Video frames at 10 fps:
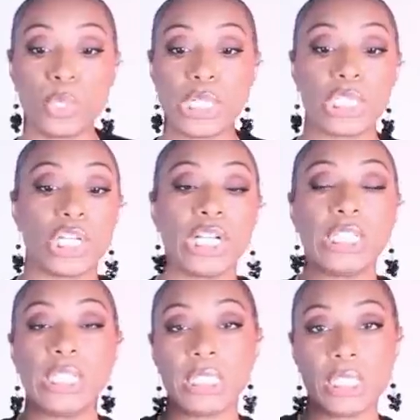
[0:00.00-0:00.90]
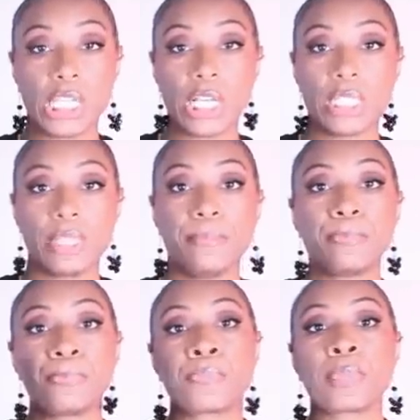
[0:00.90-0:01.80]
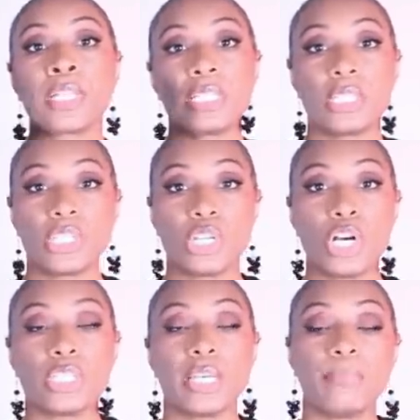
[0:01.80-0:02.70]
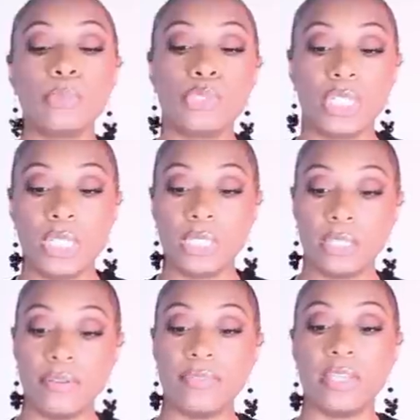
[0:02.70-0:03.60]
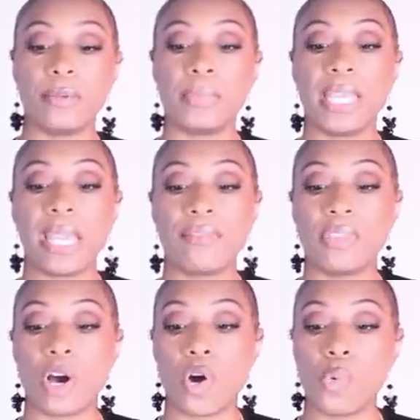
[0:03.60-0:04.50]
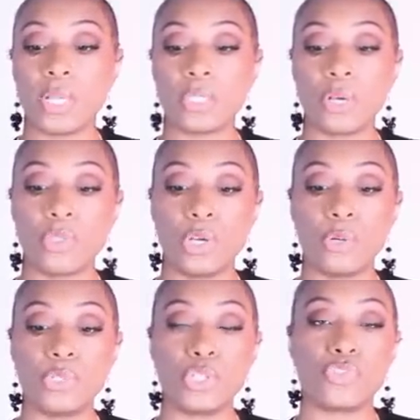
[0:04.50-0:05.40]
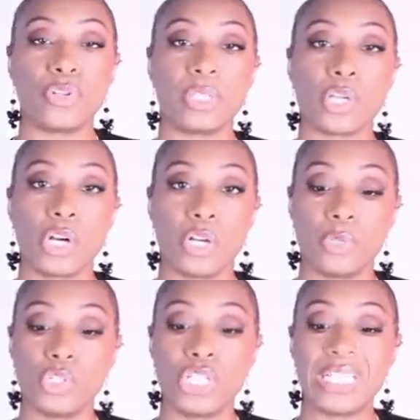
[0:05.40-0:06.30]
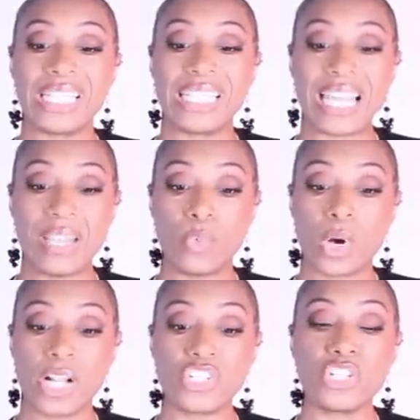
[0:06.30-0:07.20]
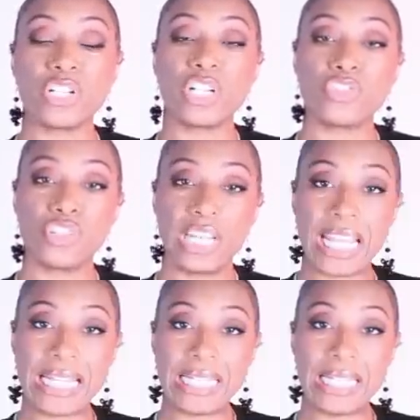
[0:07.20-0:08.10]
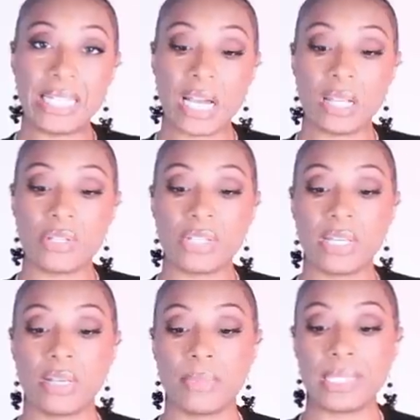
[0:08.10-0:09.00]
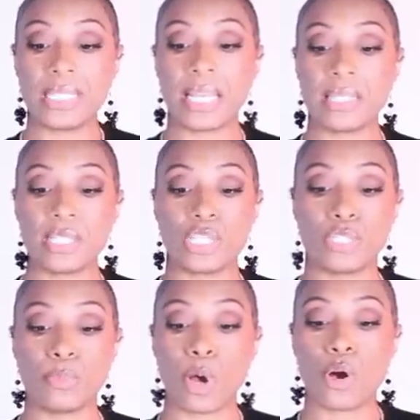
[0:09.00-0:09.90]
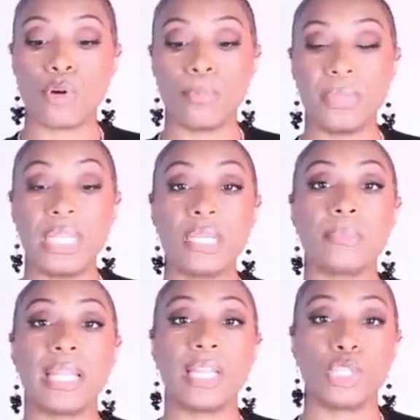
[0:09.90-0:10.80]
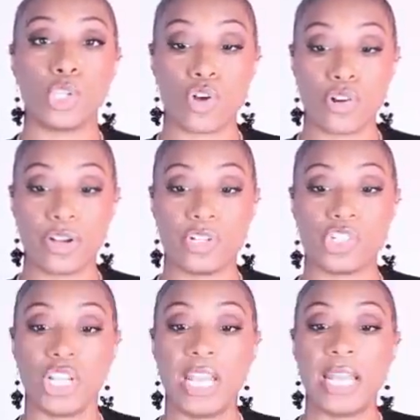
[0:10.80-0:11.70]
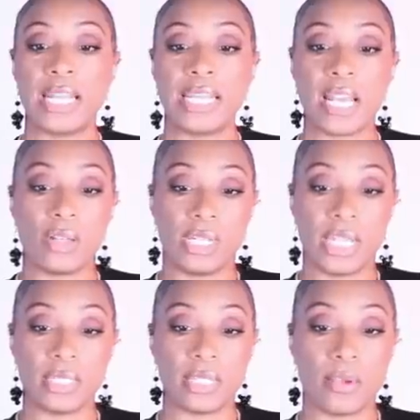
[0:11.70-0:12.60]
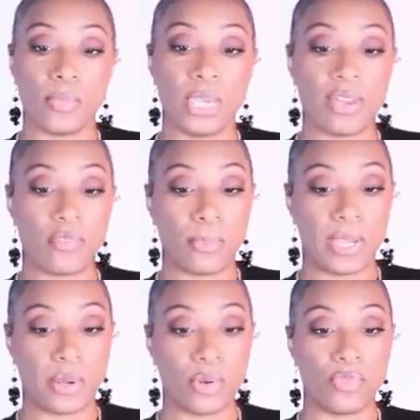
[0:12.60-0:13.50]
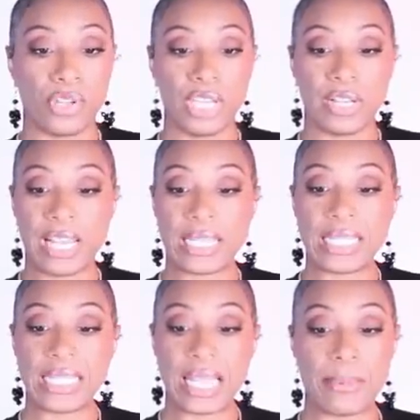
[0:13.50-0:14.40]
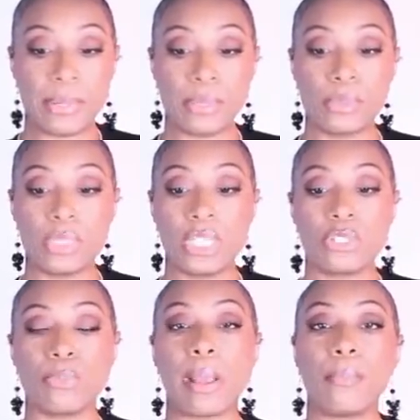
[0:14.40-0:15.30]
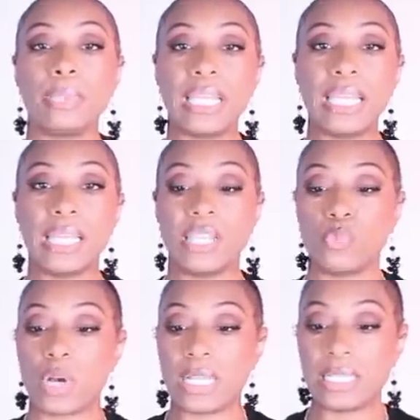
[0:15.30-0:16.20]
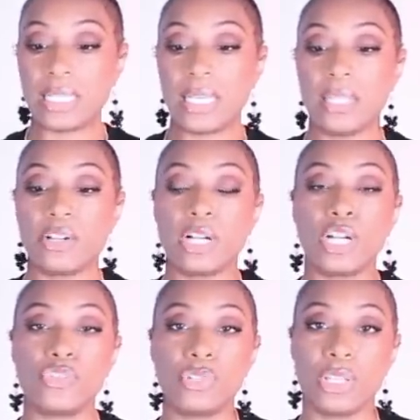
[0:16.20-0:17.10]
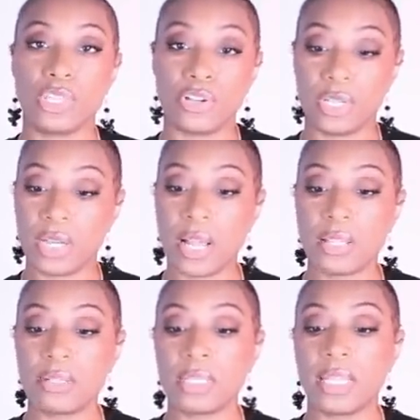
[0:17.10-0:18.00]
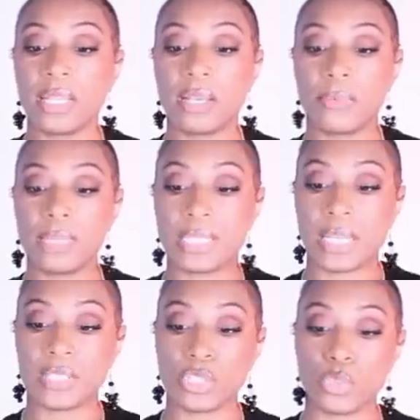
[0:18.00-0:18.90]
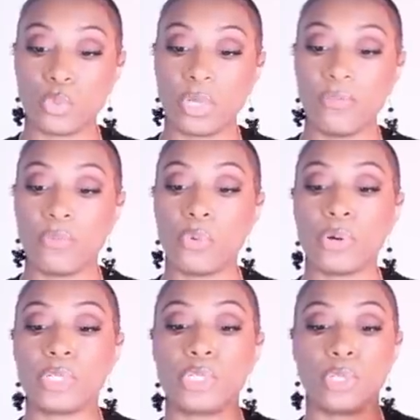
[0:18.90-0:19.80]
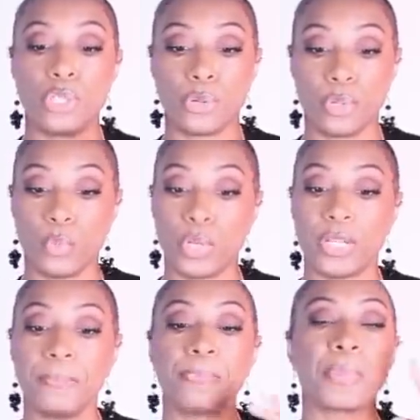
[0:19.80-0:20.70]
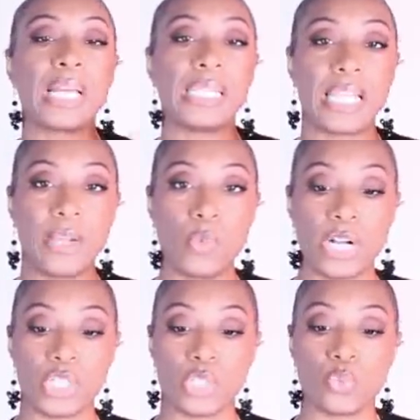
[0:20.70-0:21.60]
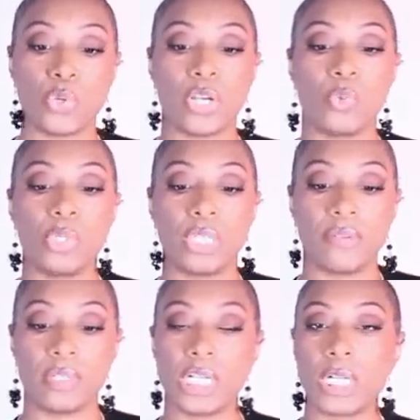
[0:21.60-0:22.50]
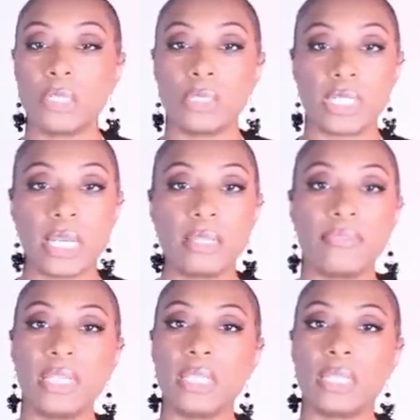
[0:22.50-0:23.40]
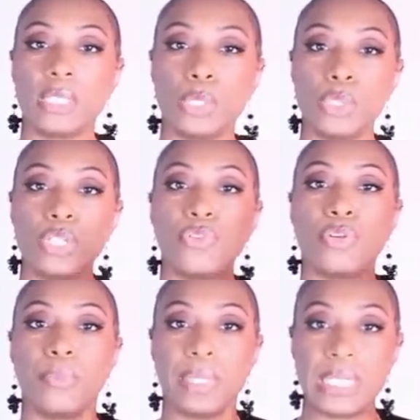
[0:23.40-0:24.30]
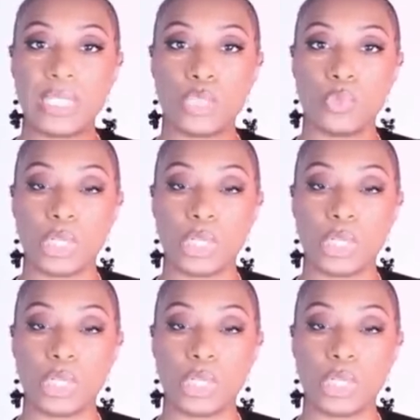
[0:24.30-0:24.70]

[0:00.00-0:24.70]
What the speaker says: we're going to start at Lily's Closet. This is an online boutique. Love them. They have the Always On The Go Distress cargo jeans and light wash. They're $118. They come in sizes small, medium, and large. Now, next up, we have a pair over here at Zappos. These are by Blank NYC. They're $130, and they come in sizes 24 to 31. Light wash as well. We love the cargo style of these. A little different, but it still